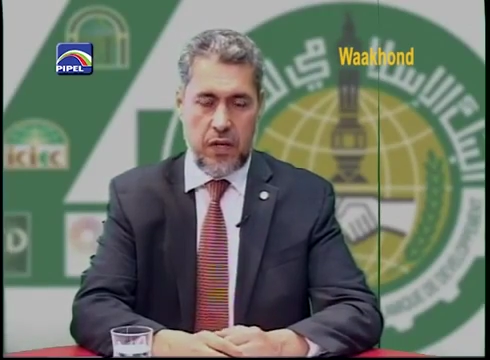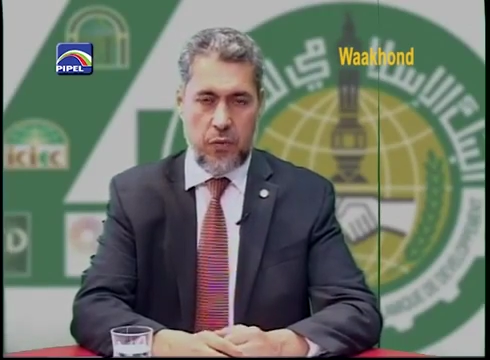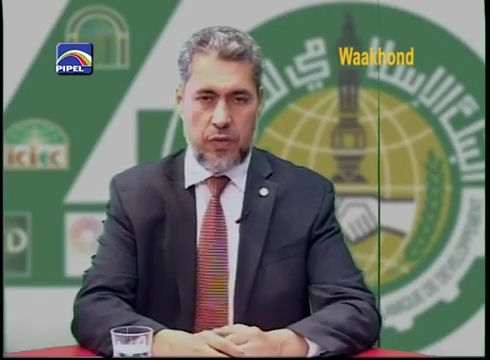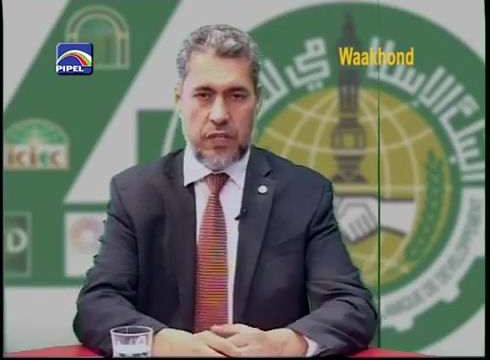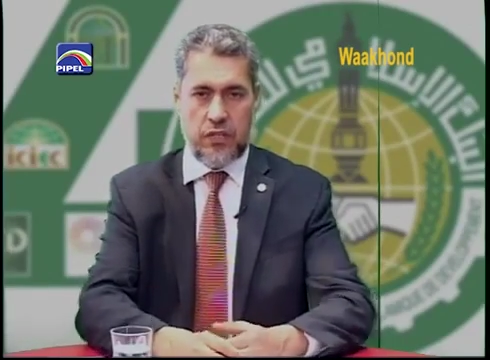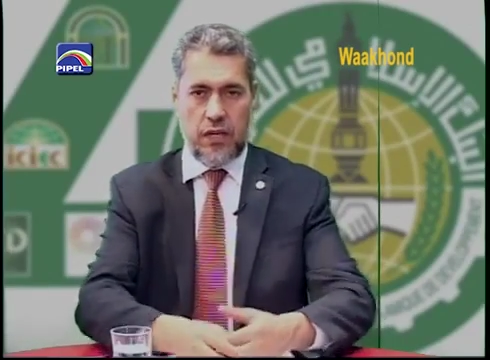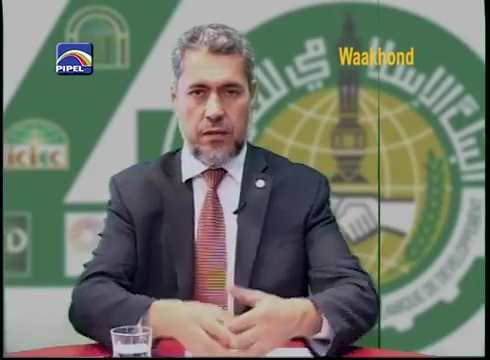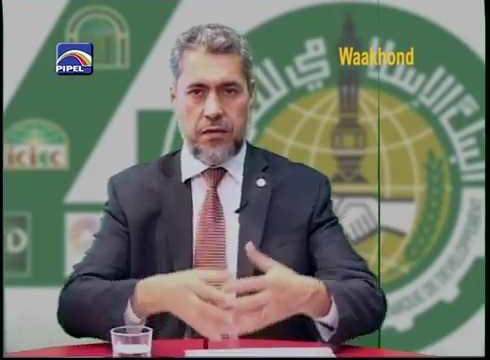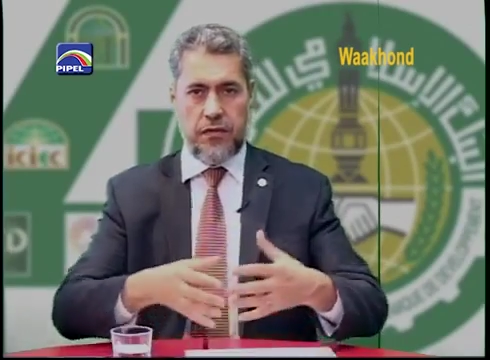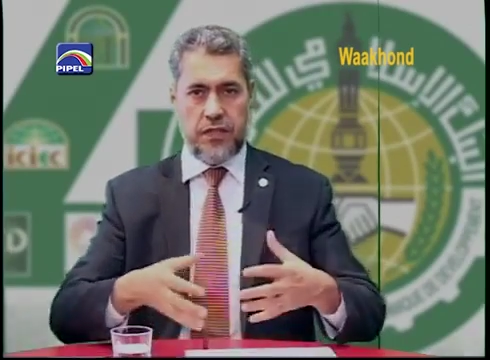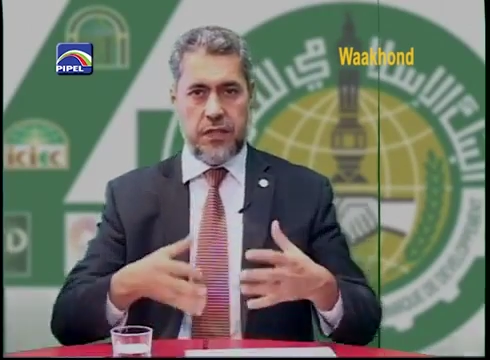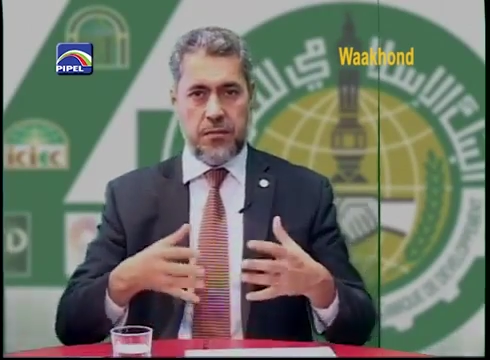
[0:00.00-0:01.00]
With the type
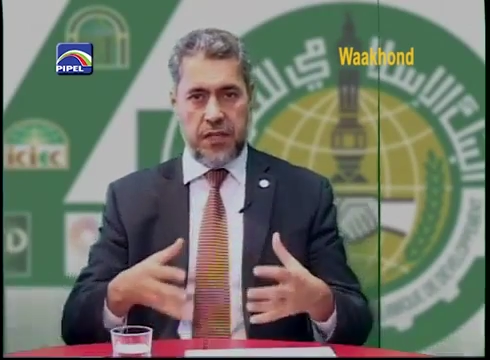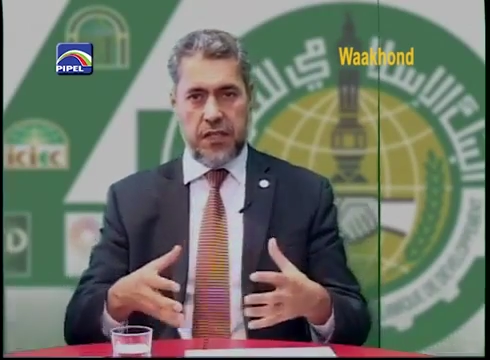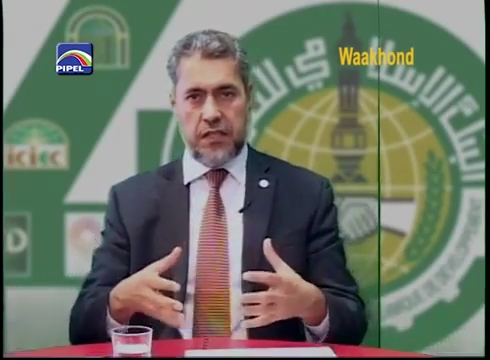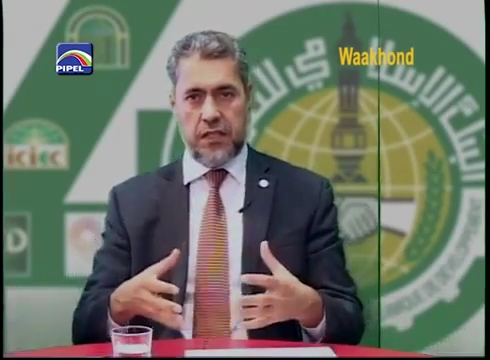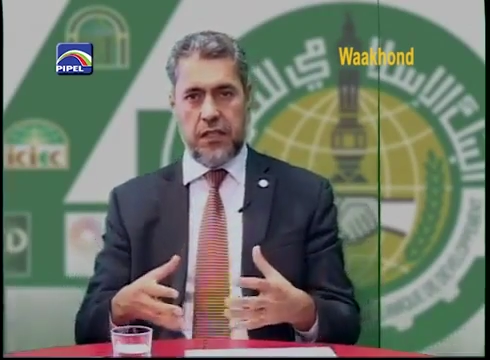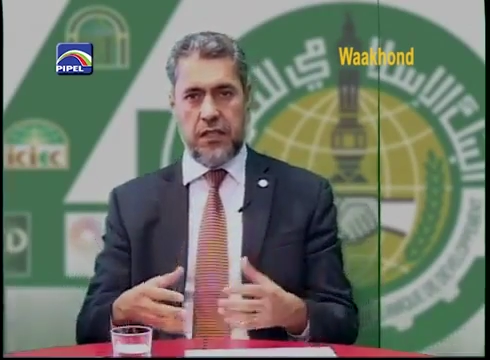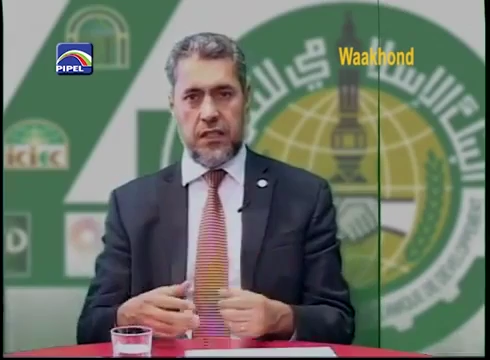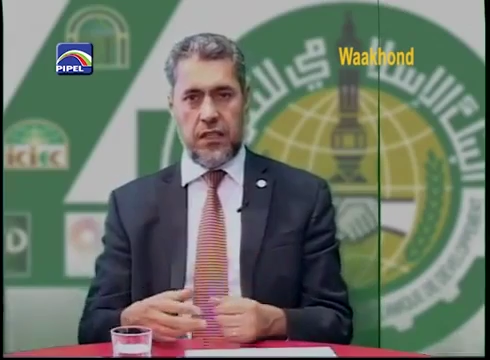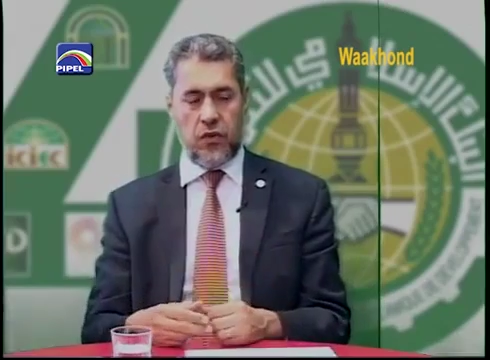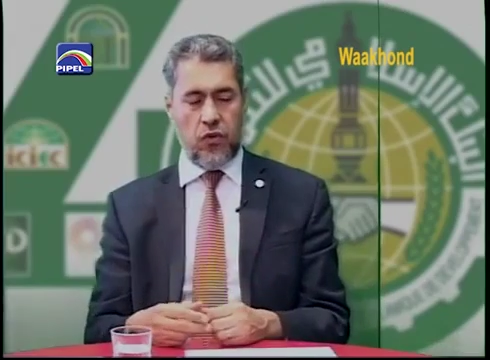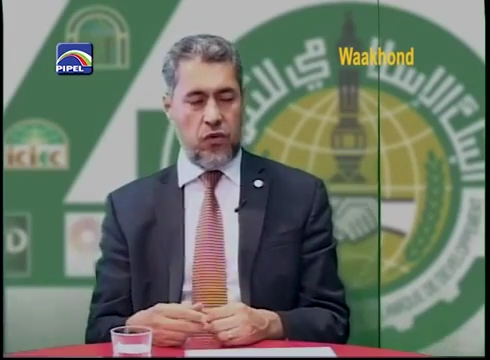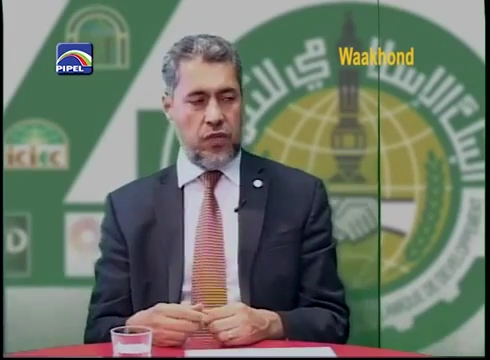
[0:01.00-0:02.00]
of stability
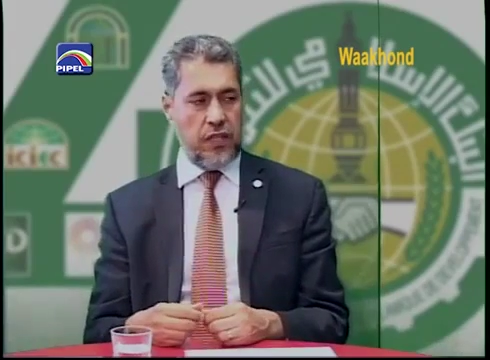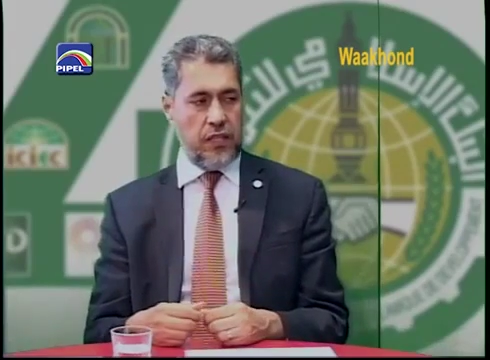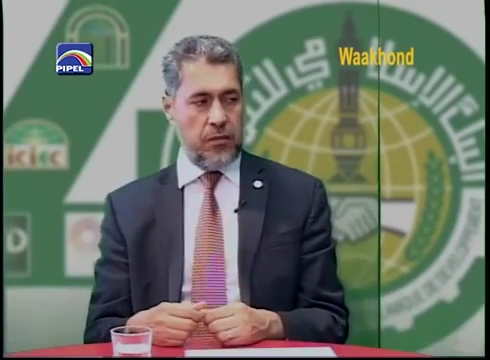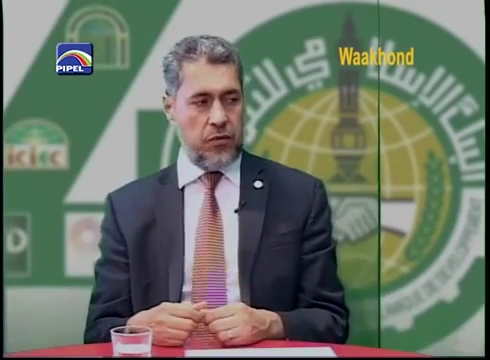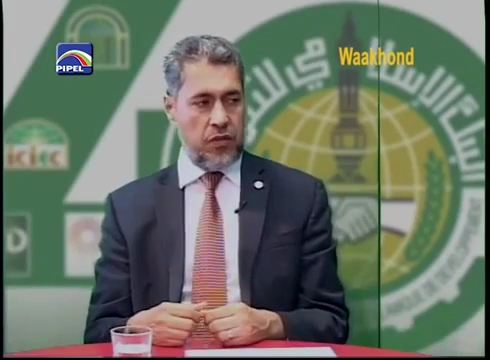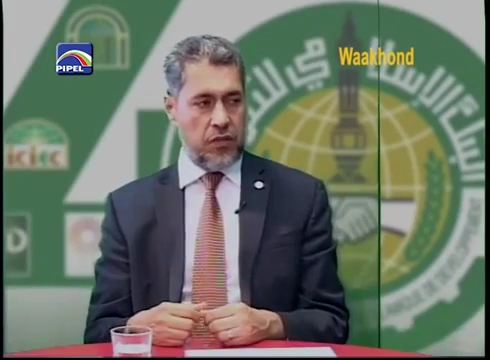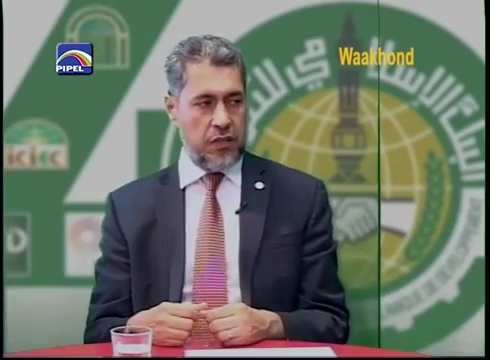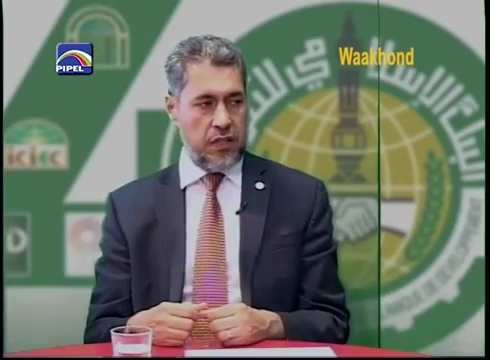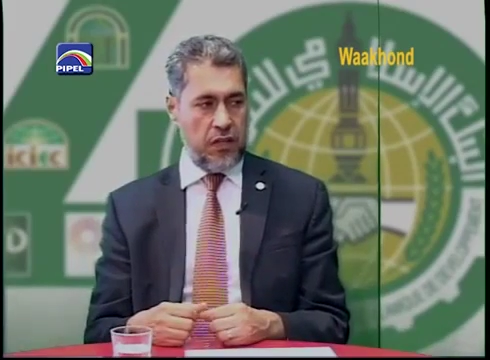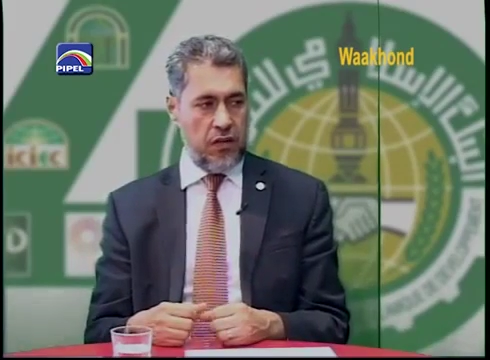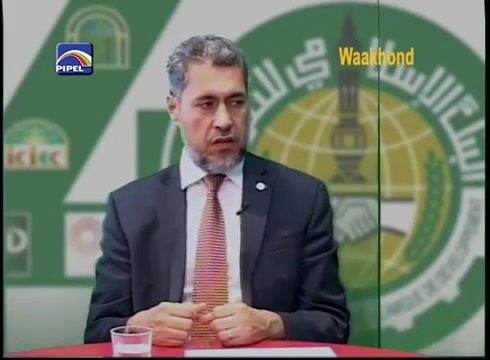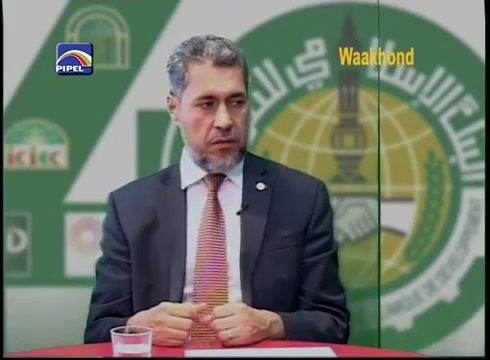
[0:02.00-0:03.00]
and growth that they brought in the
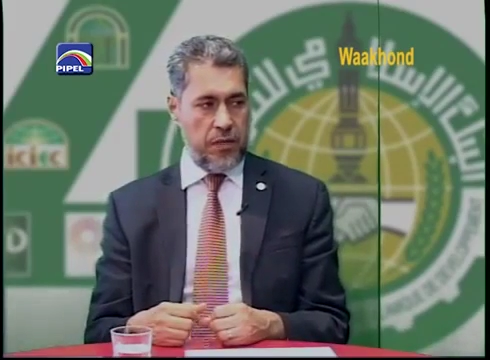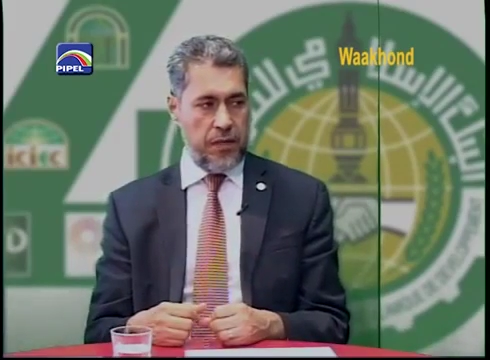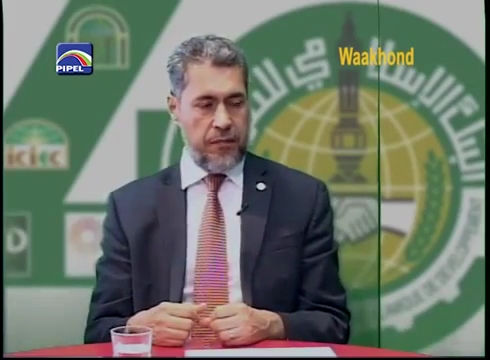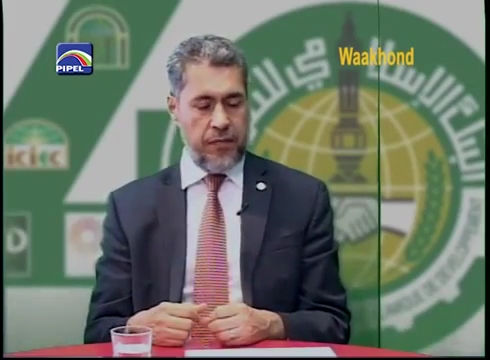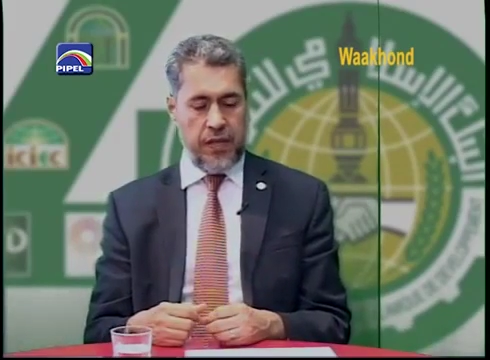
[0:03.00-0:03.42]
economy.